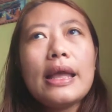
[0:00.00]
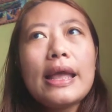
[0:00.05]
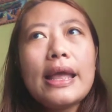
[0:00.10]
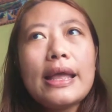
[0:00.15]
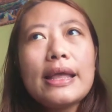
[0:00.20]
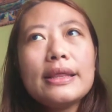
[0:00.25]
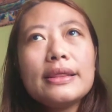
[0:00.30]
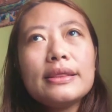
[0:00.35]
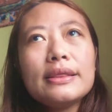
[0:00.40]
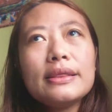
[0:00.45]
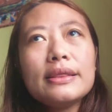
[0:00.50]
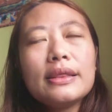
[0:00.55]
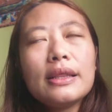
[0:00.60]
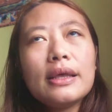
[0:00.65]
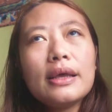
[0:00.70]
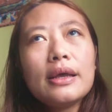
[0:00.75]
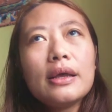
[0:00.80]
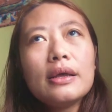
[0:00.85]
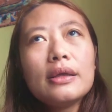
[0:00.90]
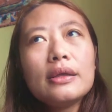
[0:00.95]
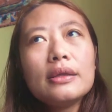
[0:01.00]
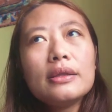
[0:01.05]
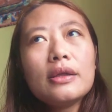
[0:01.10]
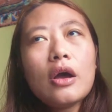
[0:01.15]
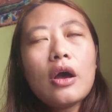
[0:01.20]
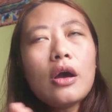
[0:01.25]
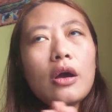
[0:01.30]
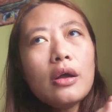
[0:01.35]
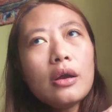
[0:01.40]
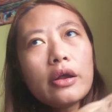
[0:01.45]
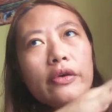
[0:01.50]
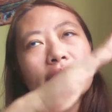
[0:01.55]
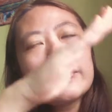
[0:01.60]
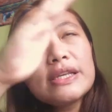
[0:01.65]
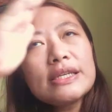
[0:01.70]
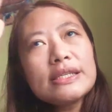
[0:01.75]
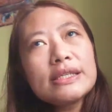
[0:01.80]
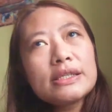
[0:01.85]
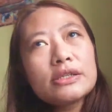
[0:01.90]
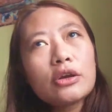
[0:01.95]
and all of
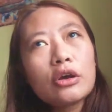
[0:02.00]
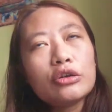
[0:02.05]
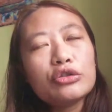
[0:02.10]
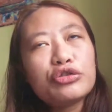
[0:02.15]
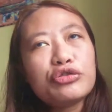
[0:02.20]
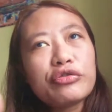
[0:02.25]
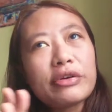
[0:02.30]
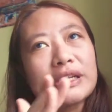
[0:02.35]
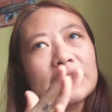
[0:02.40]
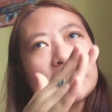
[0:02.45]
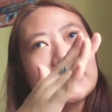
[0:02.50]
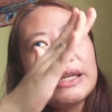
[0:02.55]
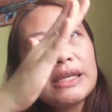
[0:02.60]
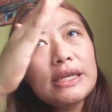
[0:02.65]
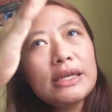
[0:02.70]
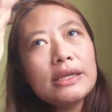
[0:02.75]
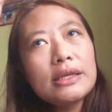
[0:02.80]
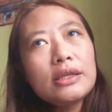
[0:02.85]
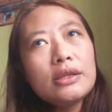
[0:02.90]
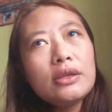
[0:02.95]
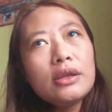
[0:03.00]
these contrasting